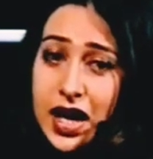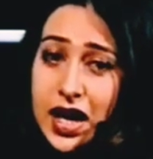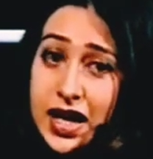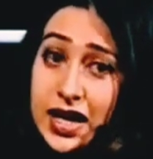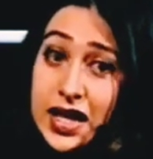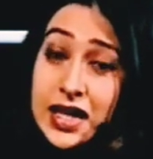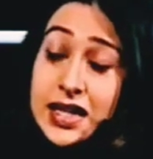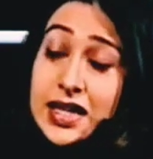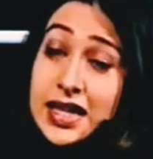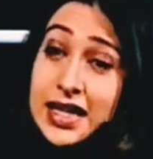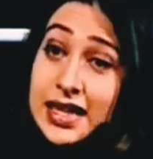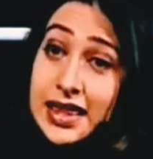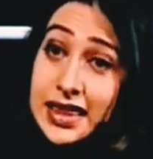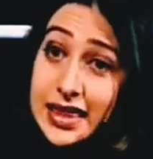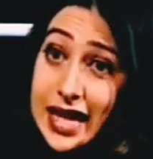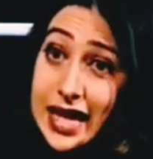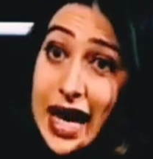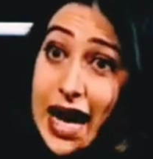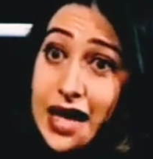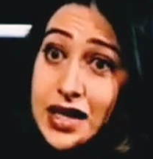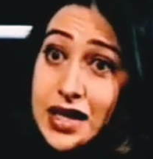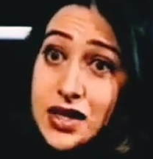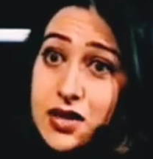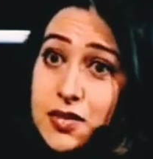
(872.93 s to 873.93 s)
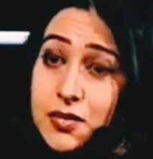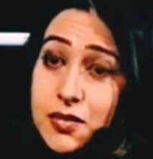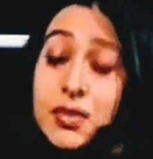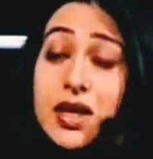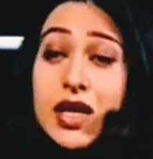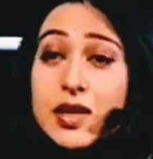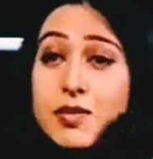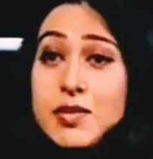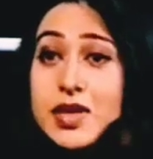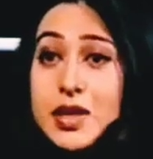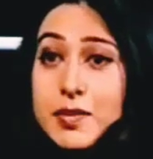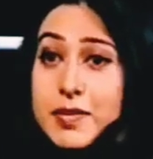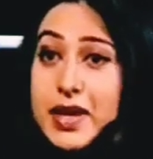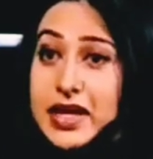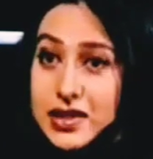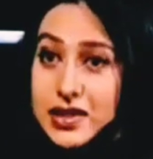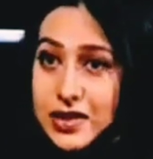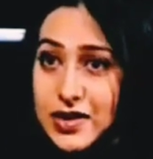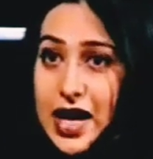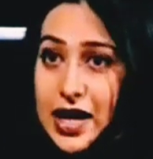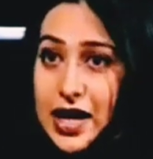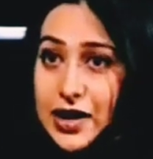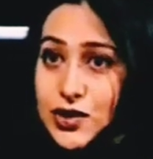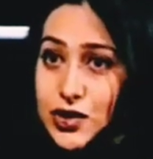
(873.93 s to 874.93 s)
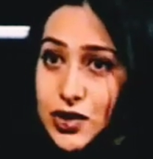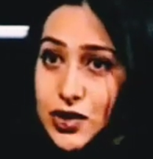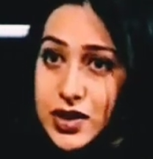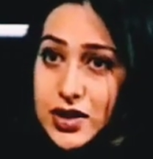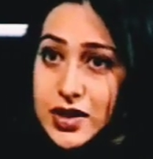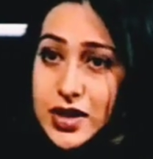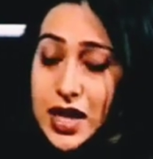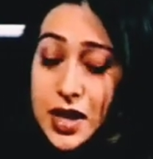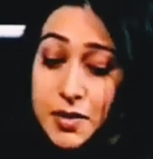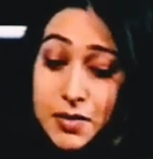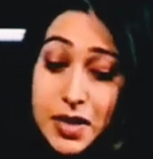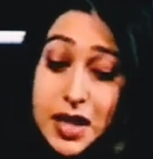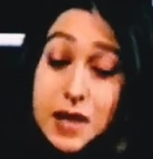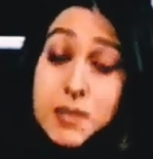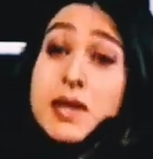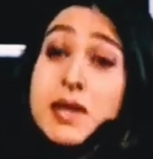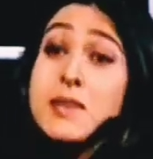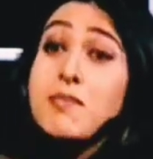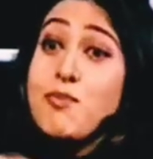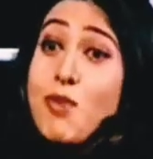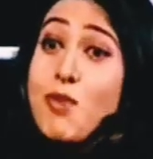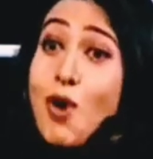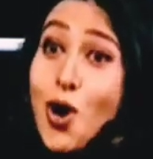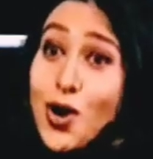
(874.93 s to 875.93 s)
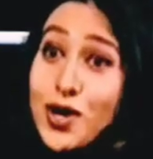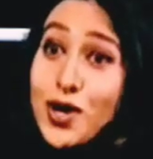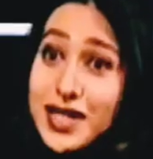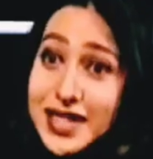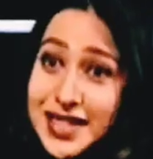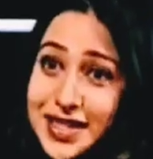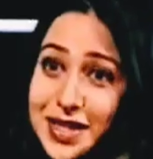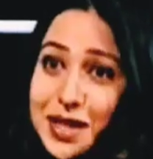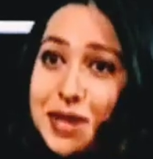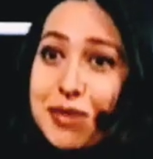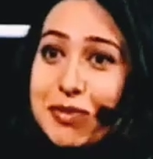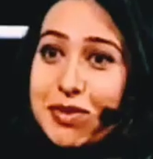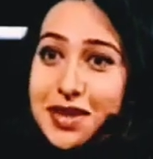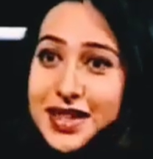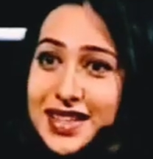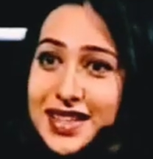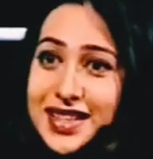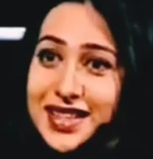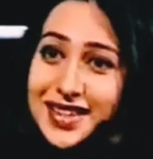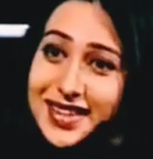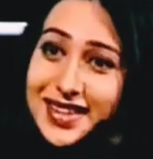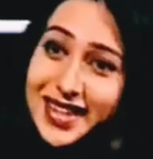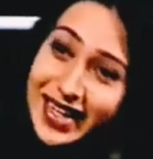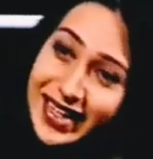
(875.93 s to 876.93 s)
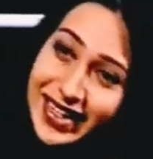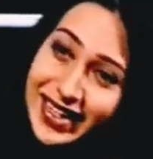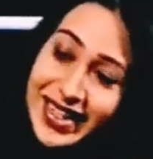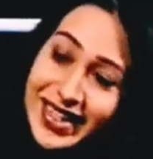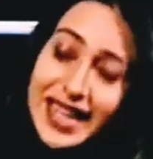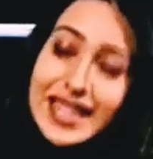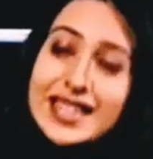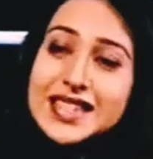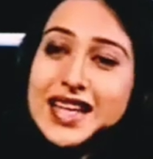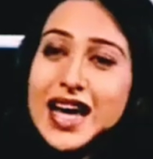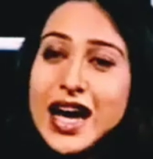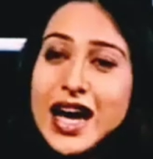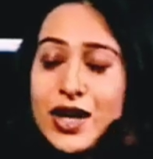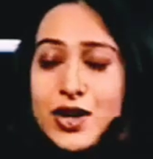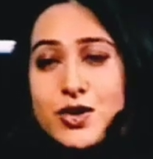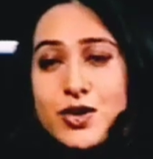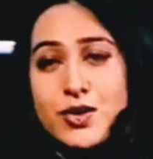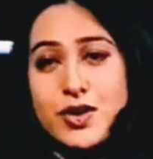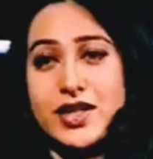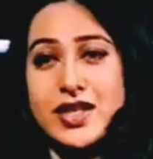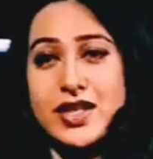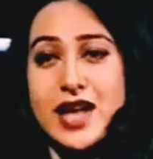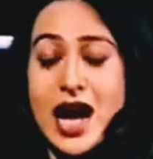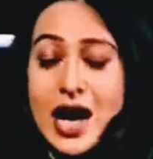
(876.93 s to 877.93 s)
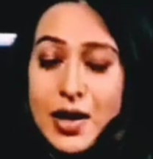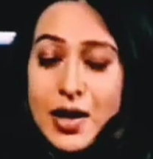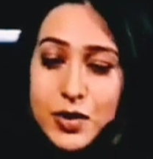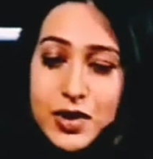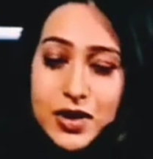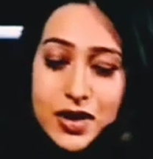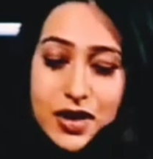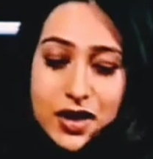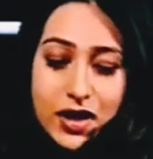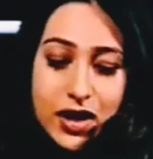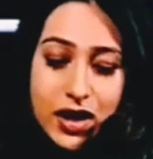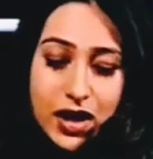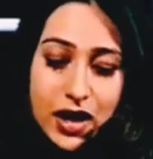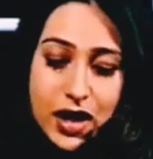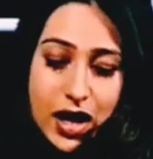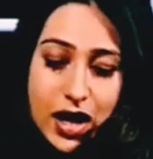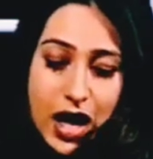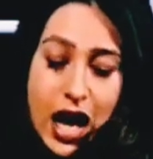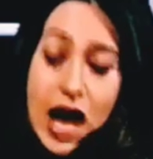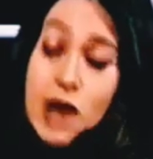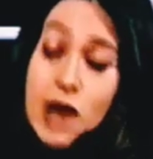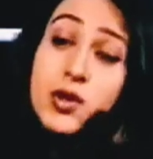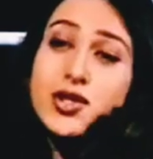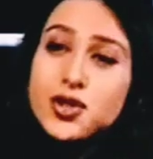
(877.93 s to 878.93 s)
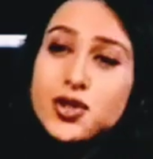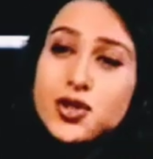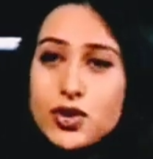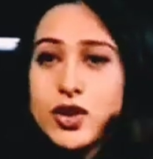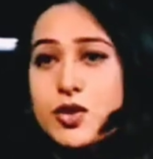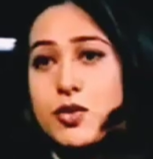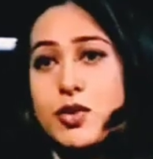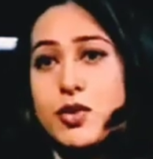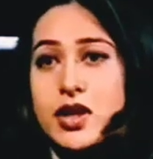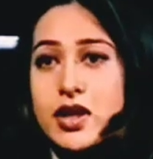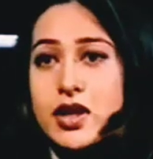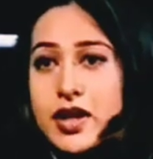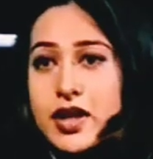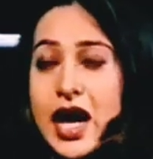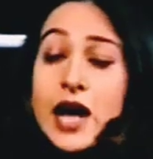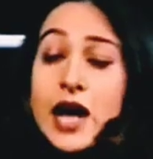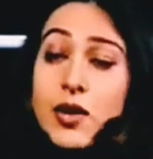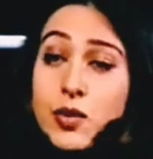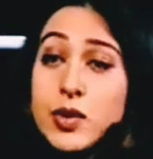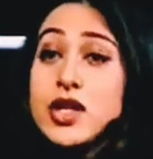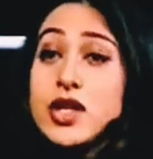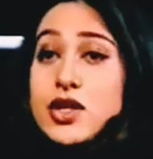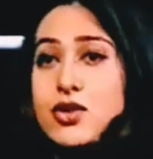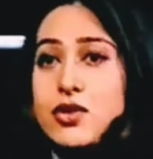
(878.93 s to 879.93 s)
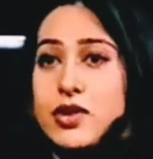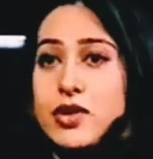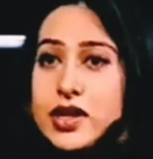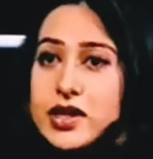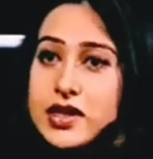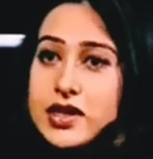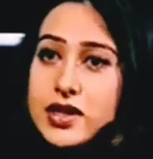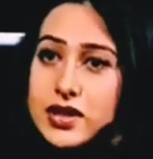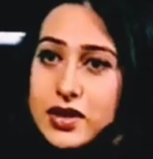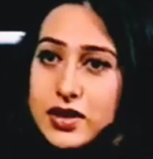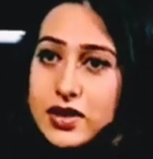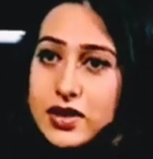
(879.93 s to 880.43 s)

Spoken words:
And I think that made me a better actress and made me more determined that, yes, I'll do it. I will show the world. I will do it.